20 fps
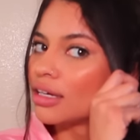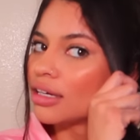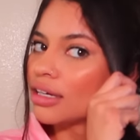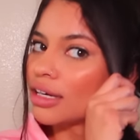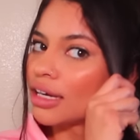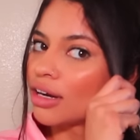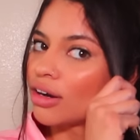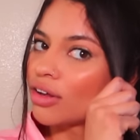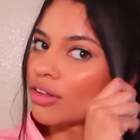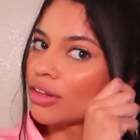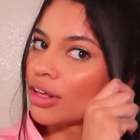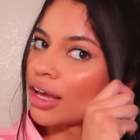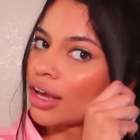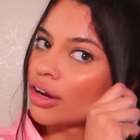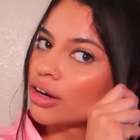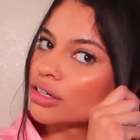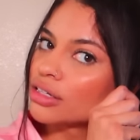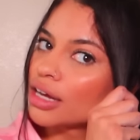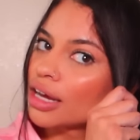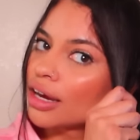get all the
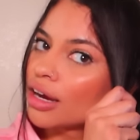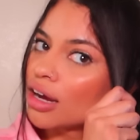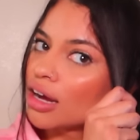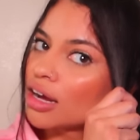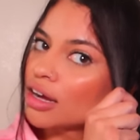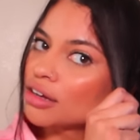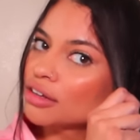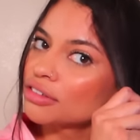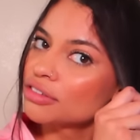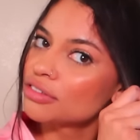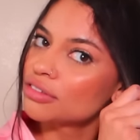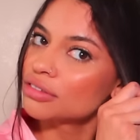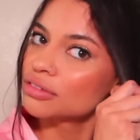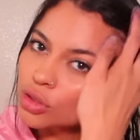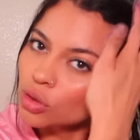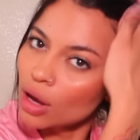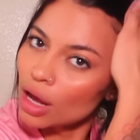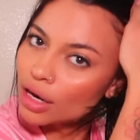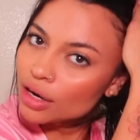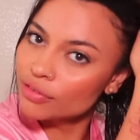hair dye off.
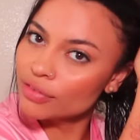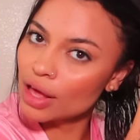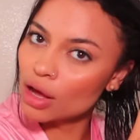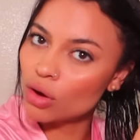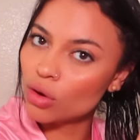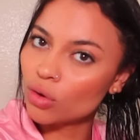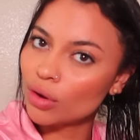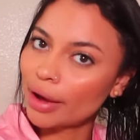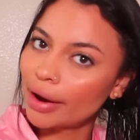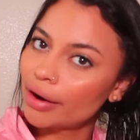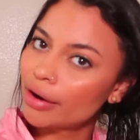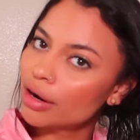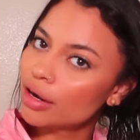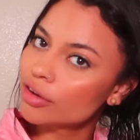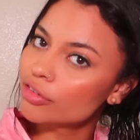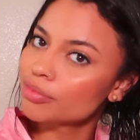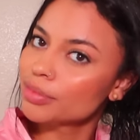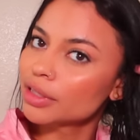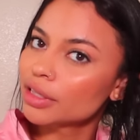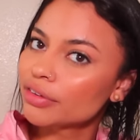So out of that whole era
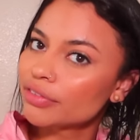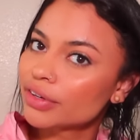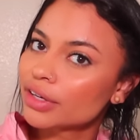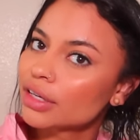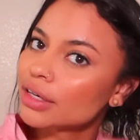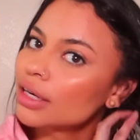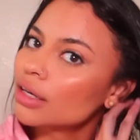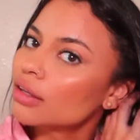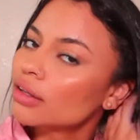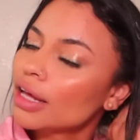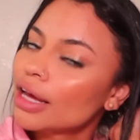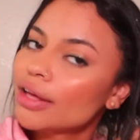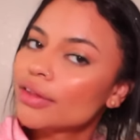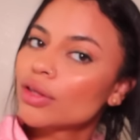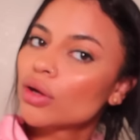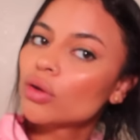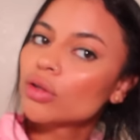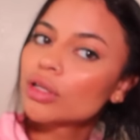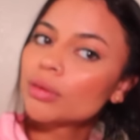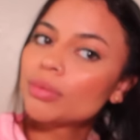of me living in LA, the
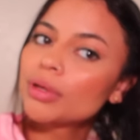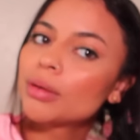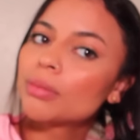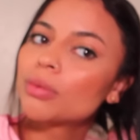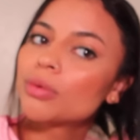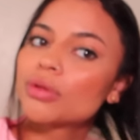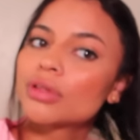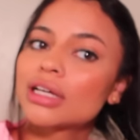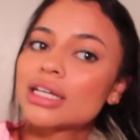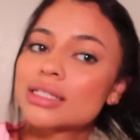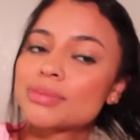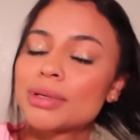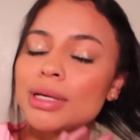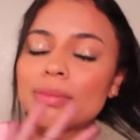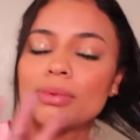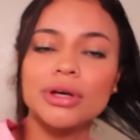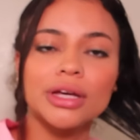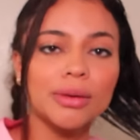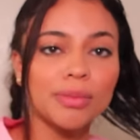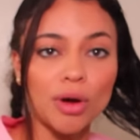only people, because
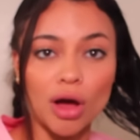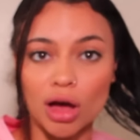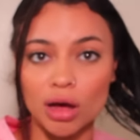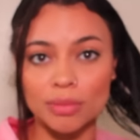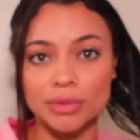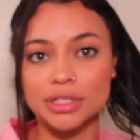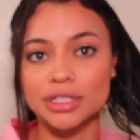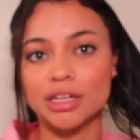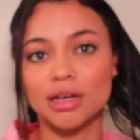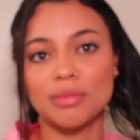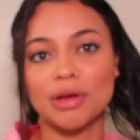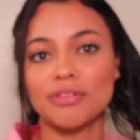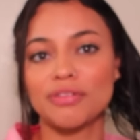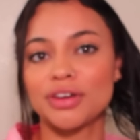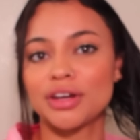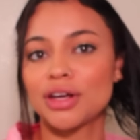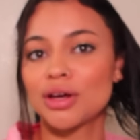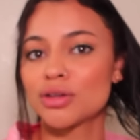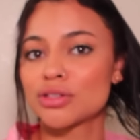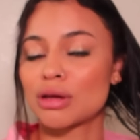people keep commenting on my
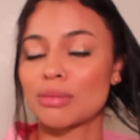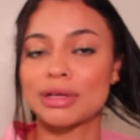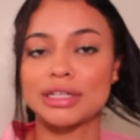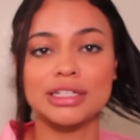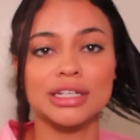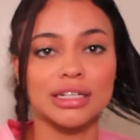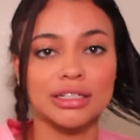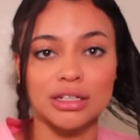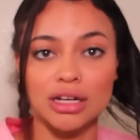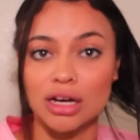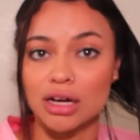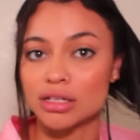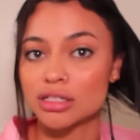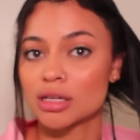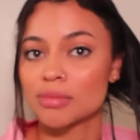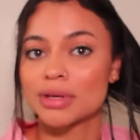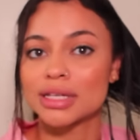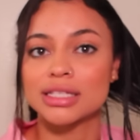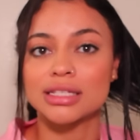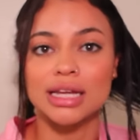videos, on my TikToks,
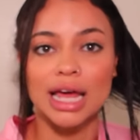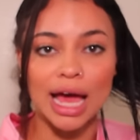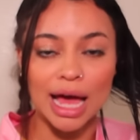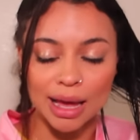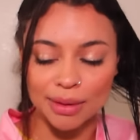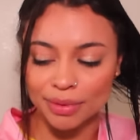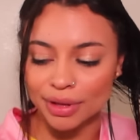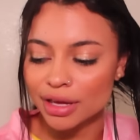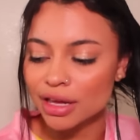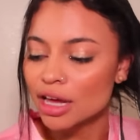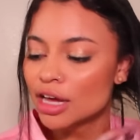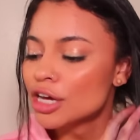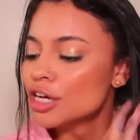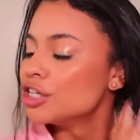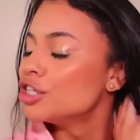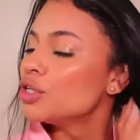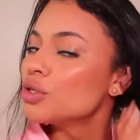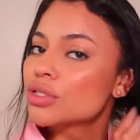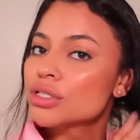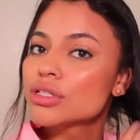on my Snap, like,
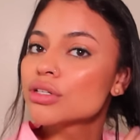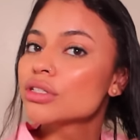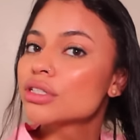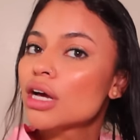do you still